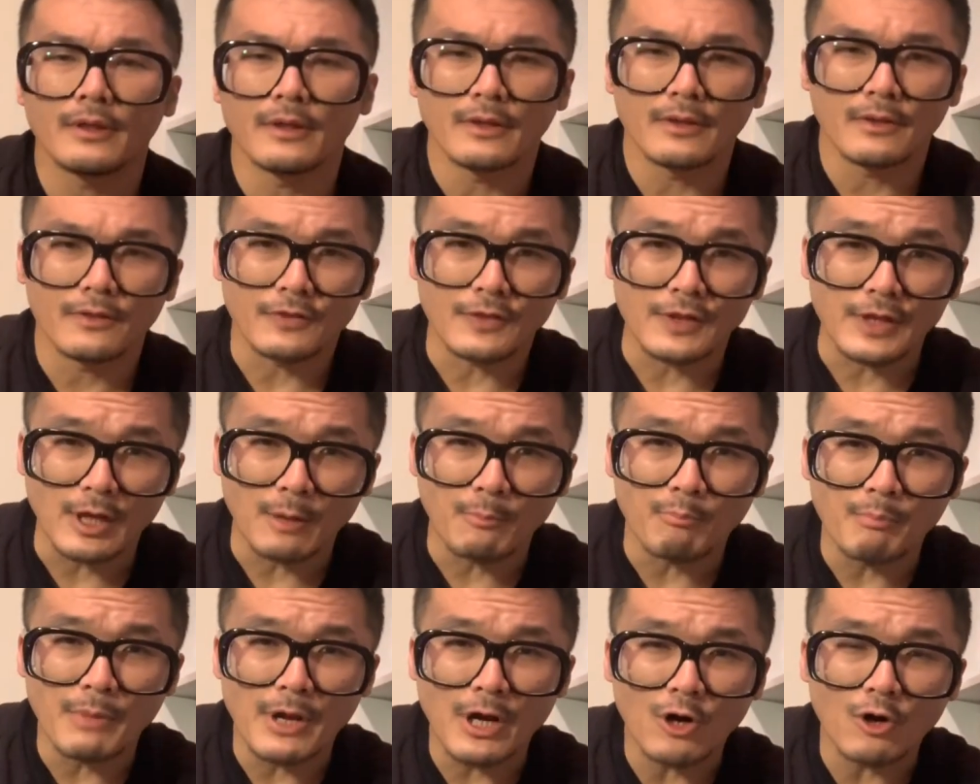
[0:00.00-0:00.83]
The
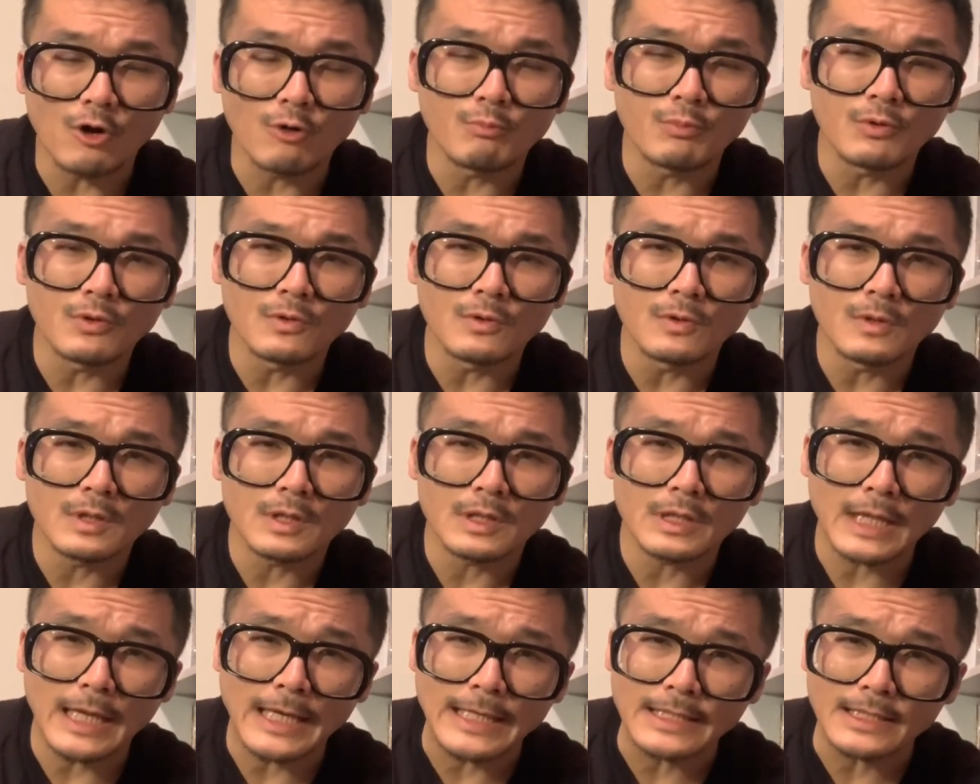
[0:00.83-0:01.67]
Unbearable
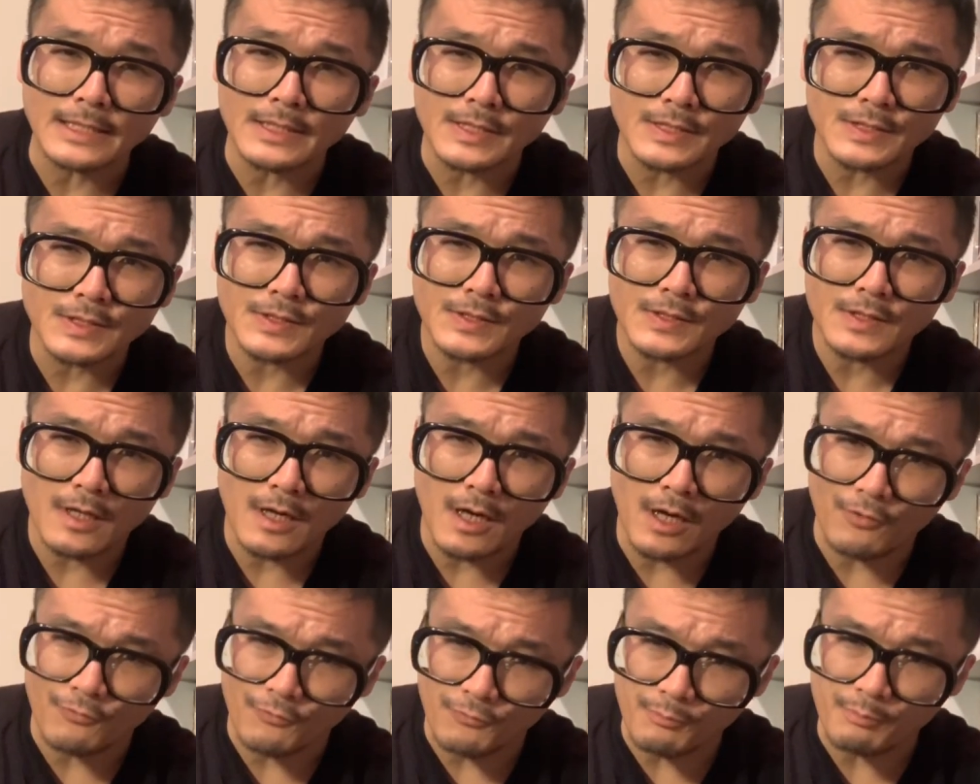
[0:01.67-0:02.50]
Lightness
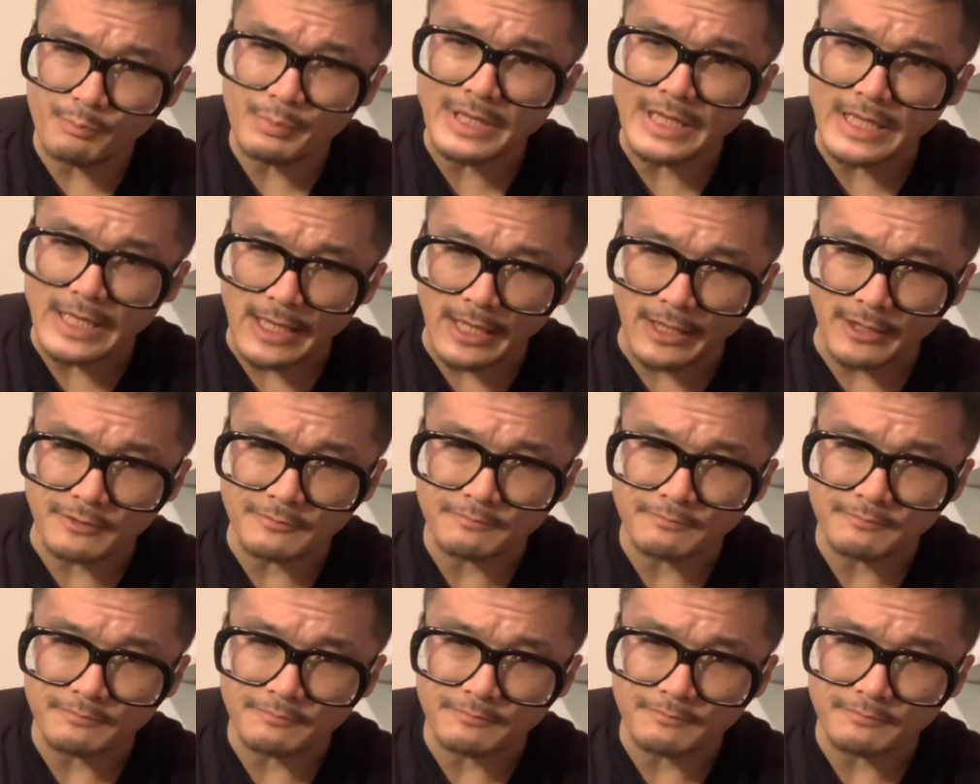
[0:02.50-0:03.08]
of Being.